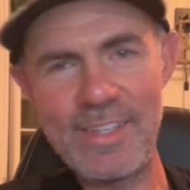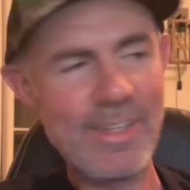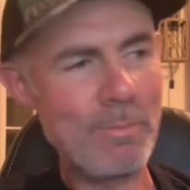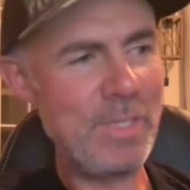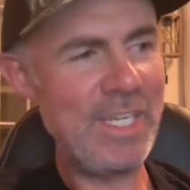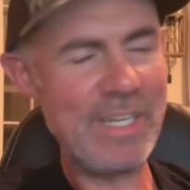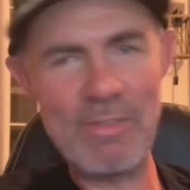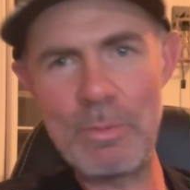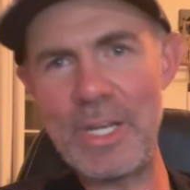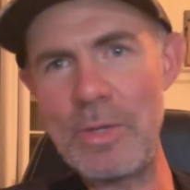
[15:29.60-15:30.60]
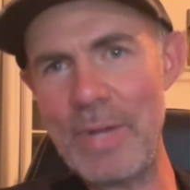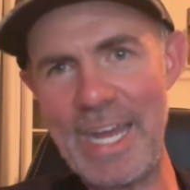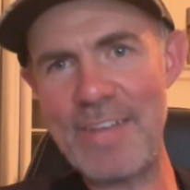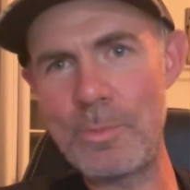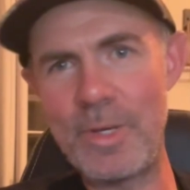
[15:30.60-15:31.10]
Me and everybody who
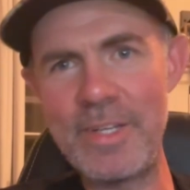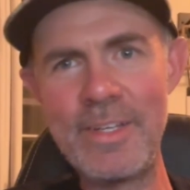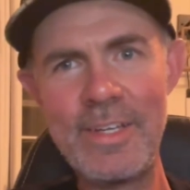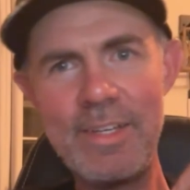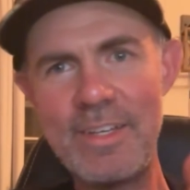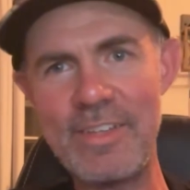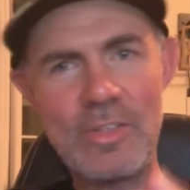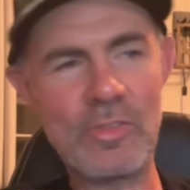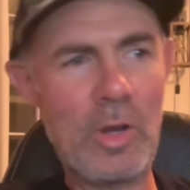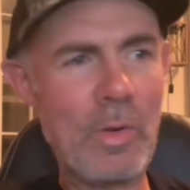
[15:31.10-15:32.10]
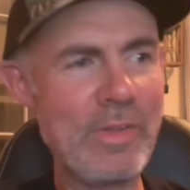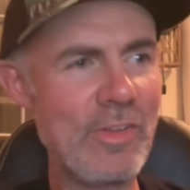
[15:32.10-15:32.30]
has one, because there's always